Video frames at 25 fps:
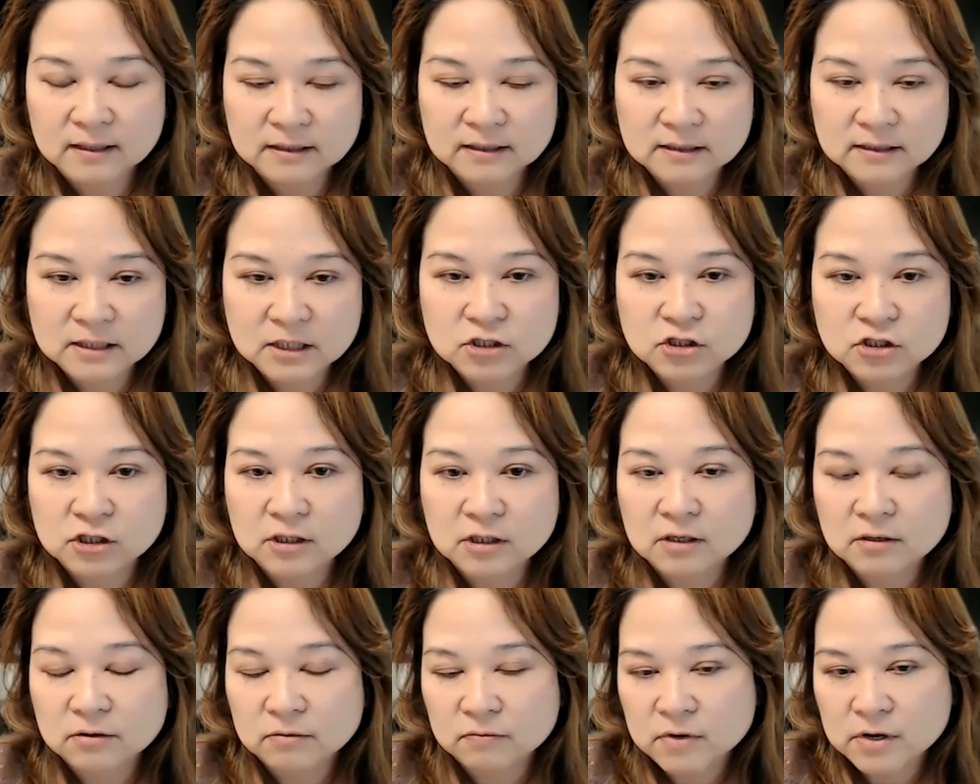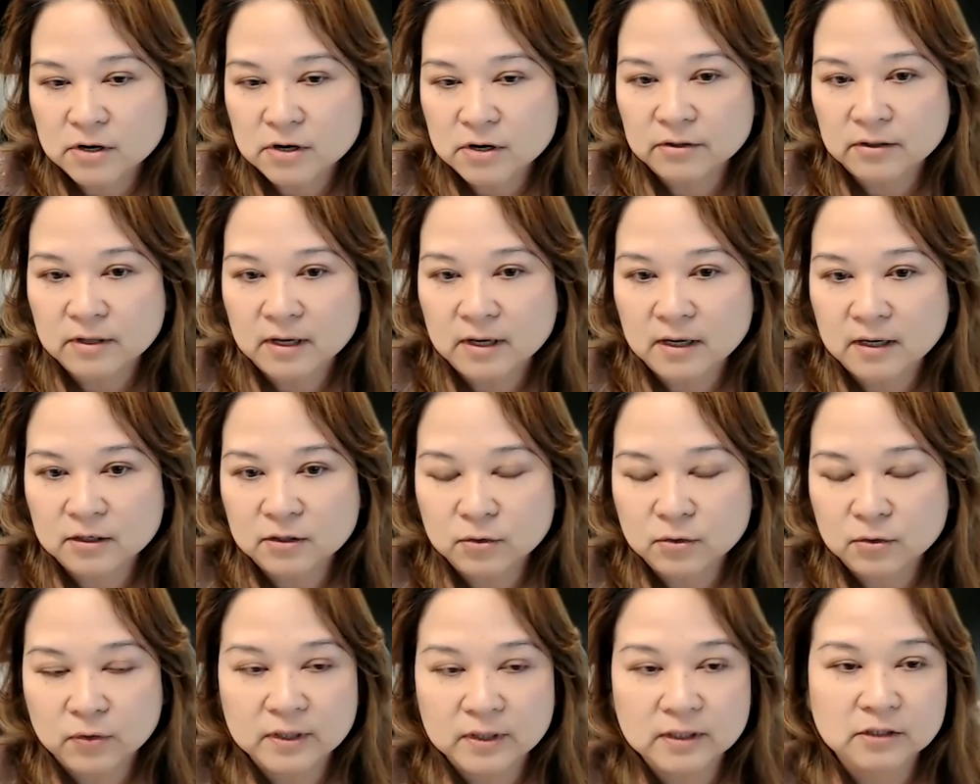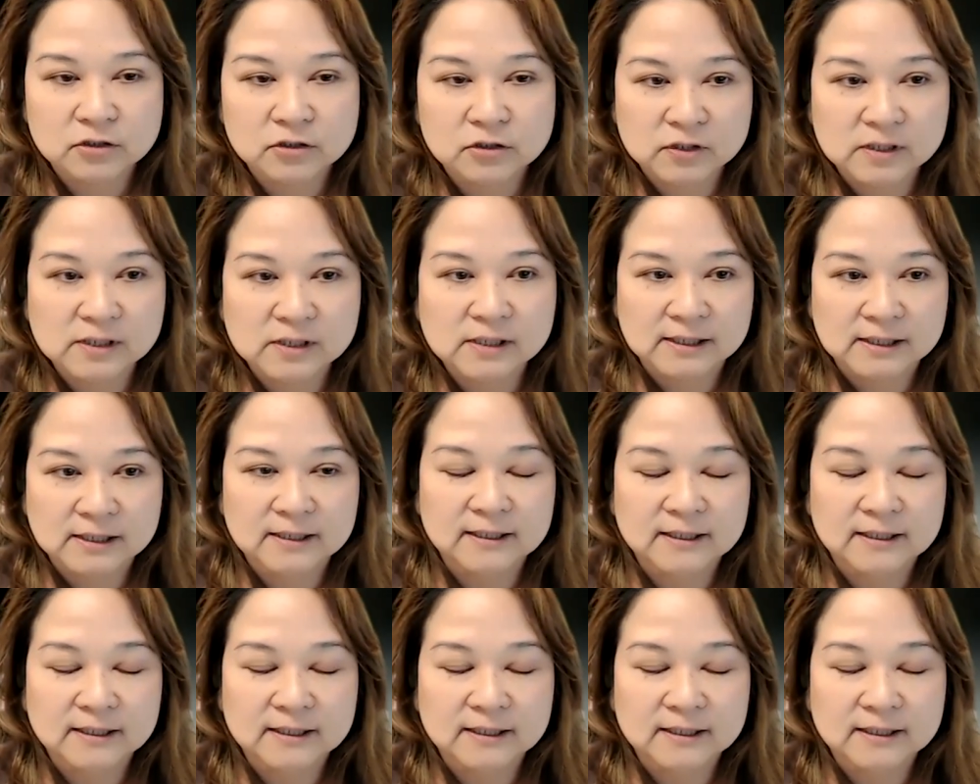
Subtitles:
teaching career that you're interested